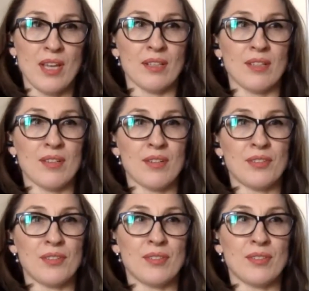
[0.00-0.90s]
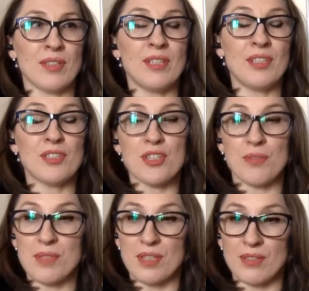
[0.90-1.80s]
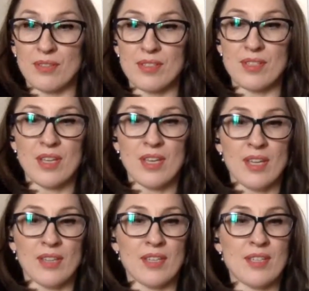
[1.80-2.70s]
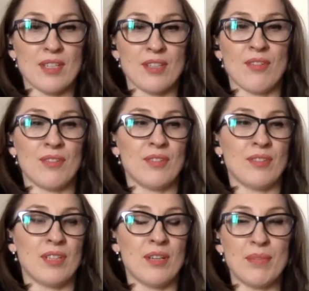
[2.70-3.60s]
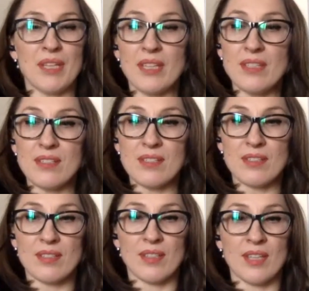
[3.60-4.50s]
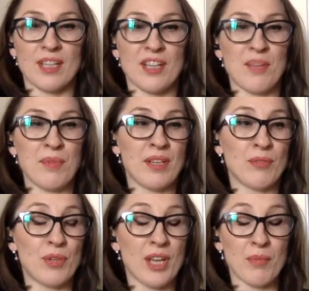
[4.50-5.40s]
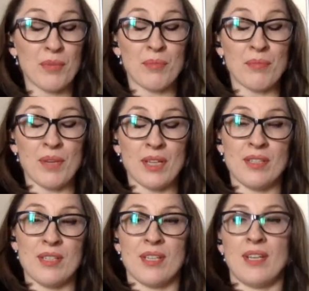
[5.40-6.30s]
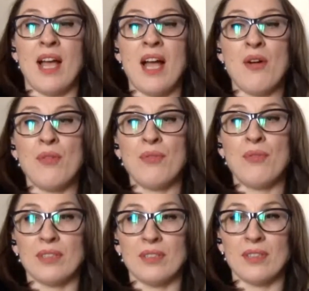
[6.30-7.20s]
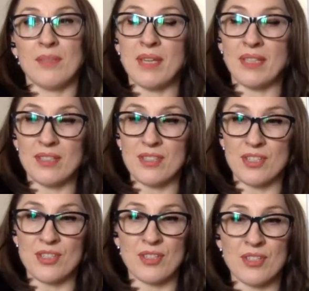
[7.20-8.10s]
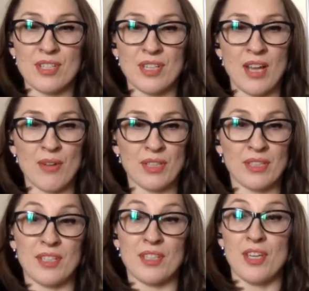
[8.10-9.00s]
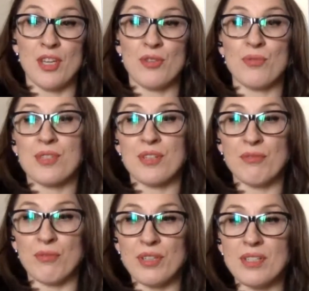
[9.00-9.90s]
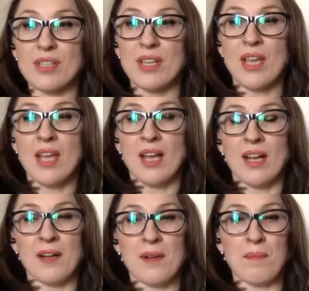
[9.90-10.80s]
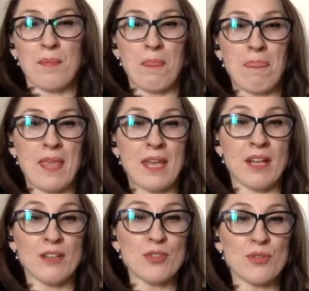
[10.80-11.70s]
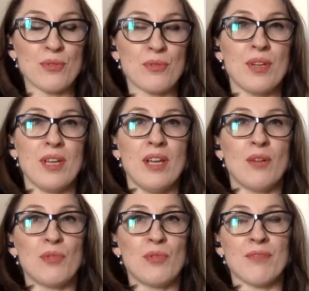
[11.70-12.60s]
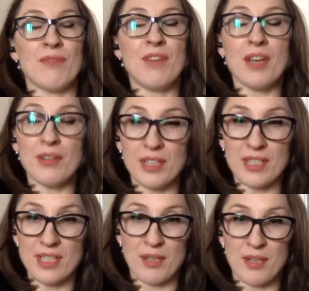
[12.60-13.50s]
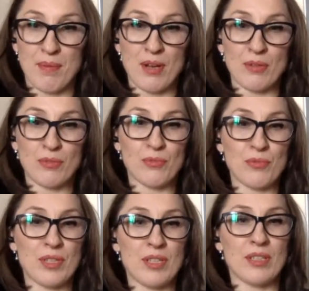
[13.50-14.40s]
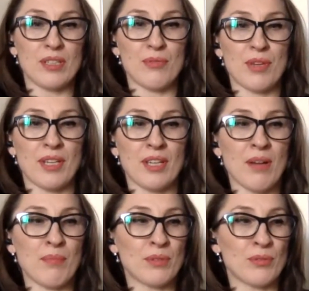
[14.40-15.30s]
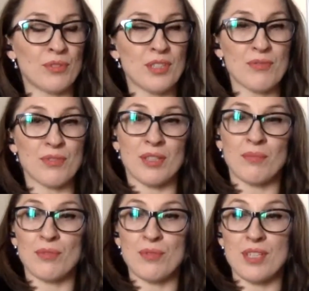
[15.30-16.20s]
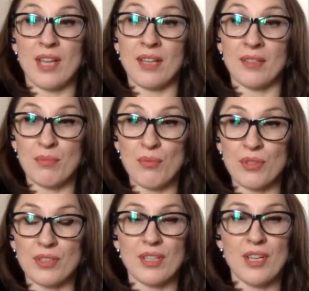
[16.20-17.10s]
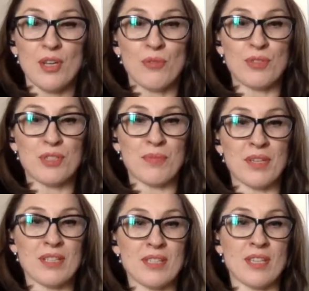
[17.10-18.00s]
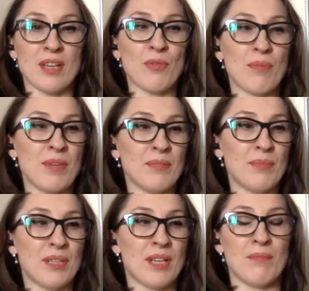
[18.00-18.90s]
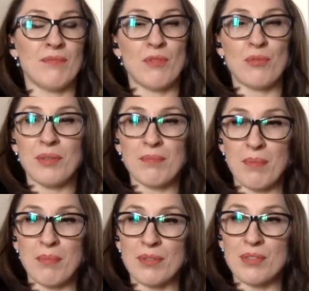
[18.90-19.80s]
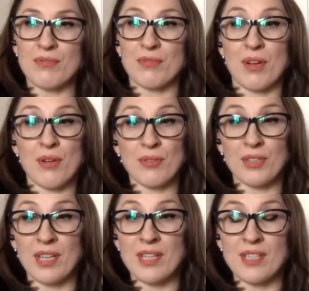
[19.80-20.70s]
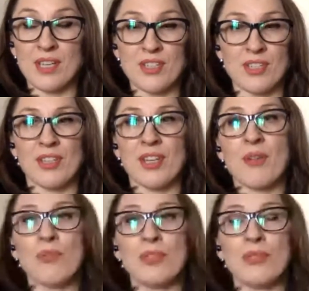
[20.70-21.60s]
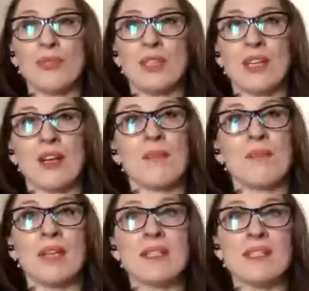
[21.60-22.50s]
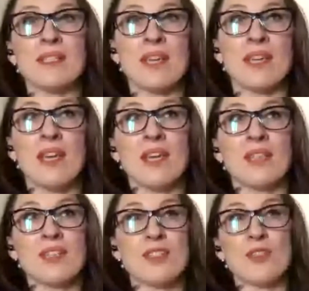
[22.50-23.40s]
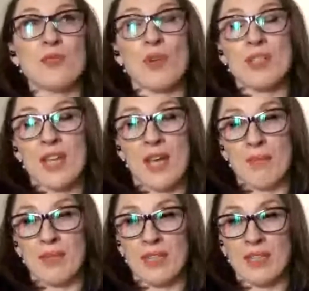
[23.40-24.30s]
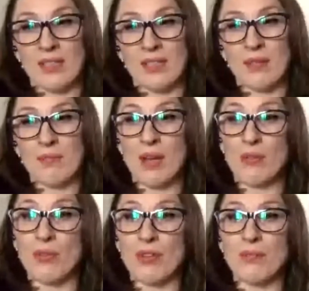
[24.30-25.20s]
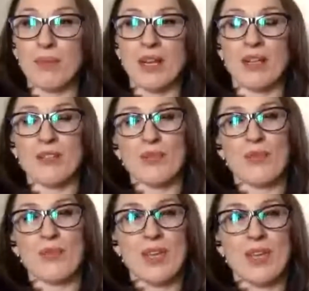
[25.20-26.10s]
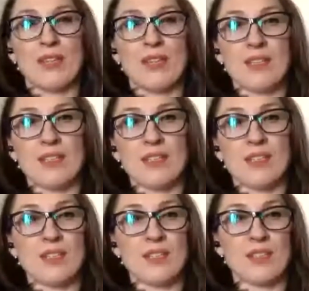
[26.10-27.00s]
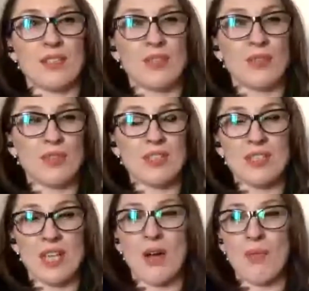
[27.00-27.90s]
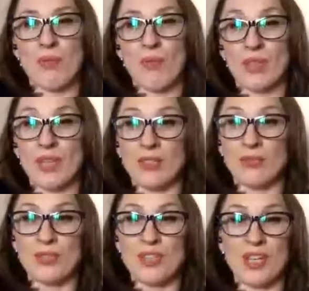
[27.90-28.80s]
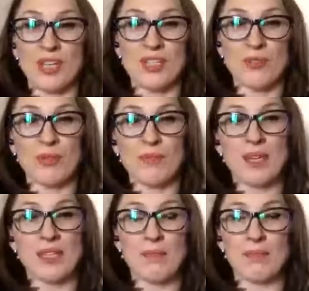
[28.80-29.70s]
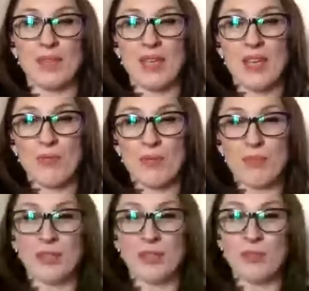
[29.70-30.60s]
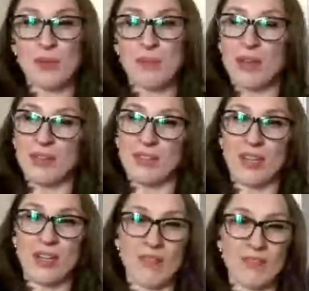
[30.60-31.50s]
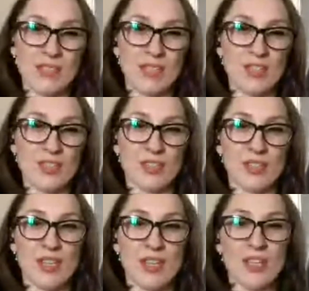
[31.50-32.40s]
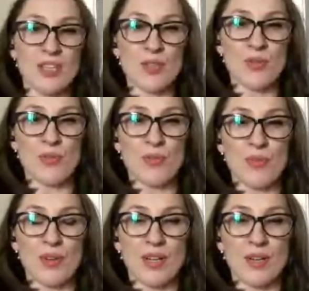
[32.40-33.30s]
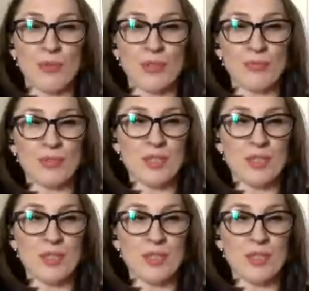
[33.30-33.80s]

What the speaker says: learn leadership skills. They sit on committees, they come and we help them understand how they make decisions and how can they use their voice. And also, which I'm very excited about, we creating opportunities for them to sit at the board, which means young women become voting members for our organization. And not only do they come and say, this is what's happening in my world, but also this is, you know, this is how I want that to change. And we bring them to be part of that conversation. So when we